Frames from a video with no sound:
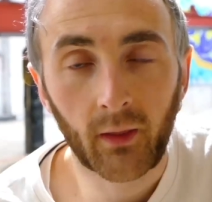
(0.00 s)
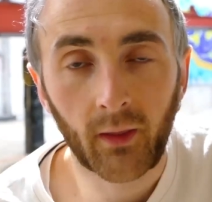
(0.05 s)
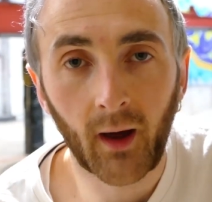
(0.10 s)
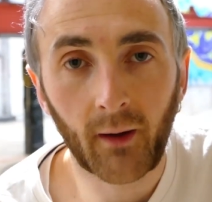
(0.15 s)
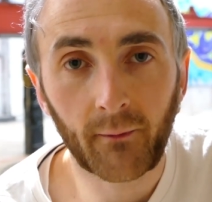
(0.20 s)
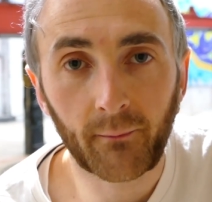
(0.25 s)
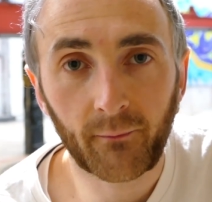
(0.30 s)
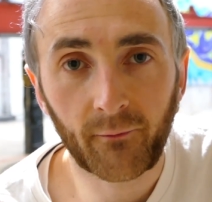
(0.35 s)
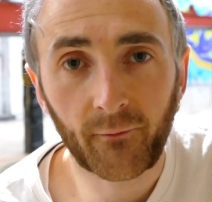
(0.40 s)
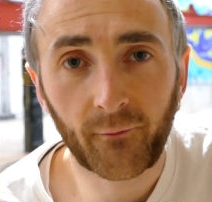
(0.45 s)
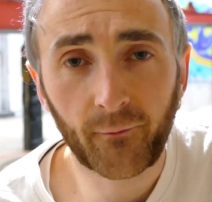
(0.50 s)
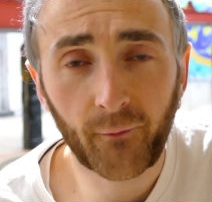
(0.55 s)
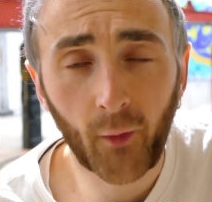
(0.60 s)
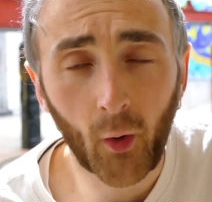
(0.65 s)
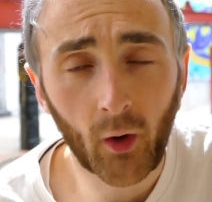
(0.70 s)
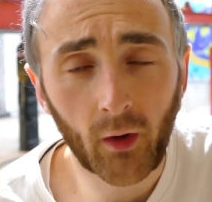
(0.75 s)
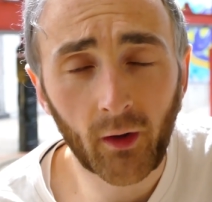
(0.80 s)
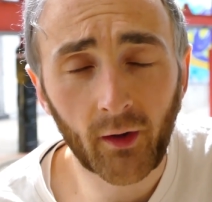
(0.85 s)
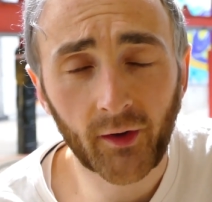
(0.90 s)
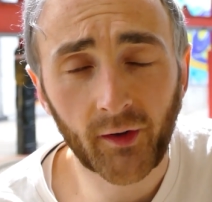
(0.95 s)
That
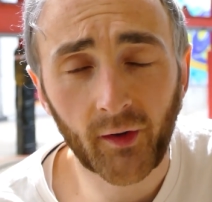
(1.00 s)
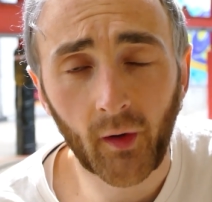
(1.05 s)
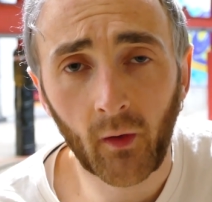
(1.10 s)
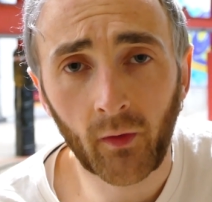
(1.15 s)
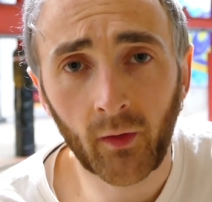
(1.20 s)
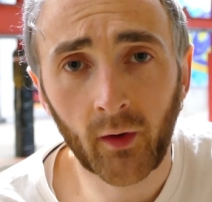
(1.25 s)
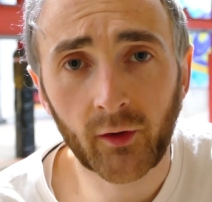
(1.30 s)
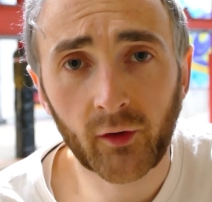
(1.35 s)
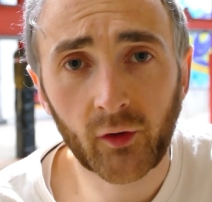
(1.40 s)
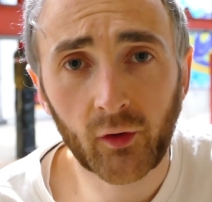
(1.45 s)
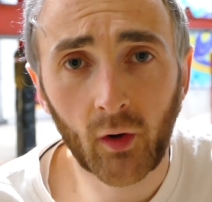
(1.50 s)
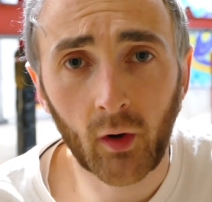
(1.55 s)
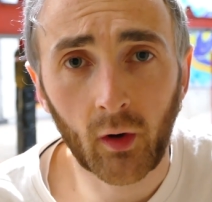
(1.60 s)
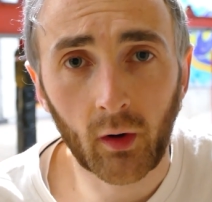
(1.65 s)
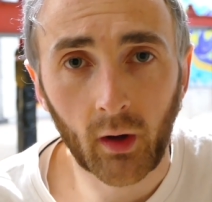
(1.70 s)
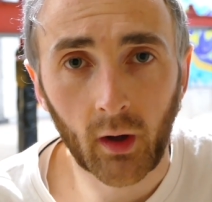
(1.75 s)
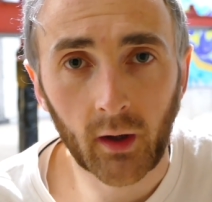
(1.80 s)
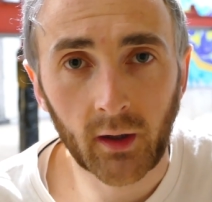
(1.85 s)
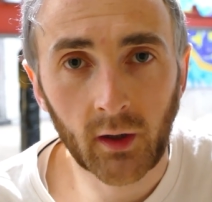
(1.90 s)
foot that's on the truck,